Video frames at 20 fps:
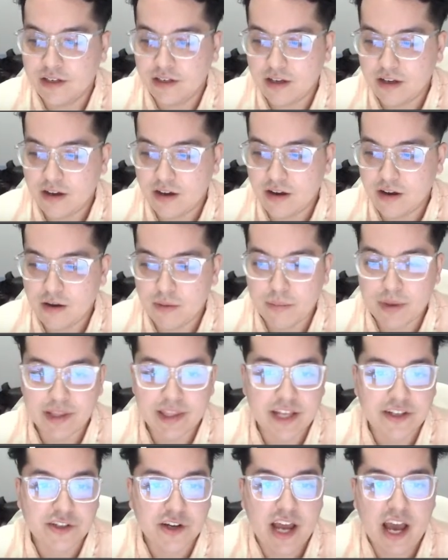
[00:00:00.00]

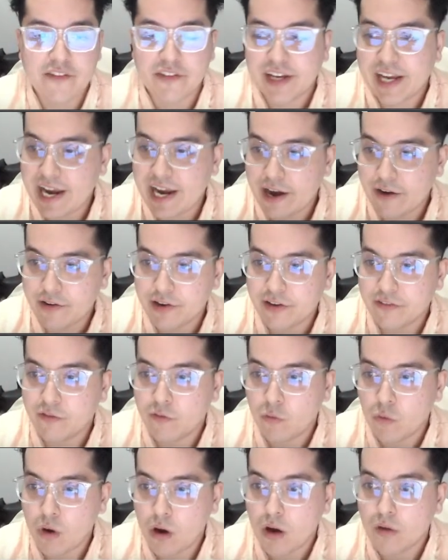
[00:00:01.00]
That's going to have a carry
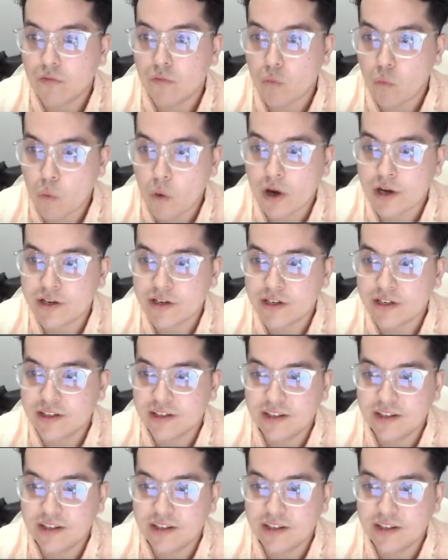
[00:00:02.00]
of 1.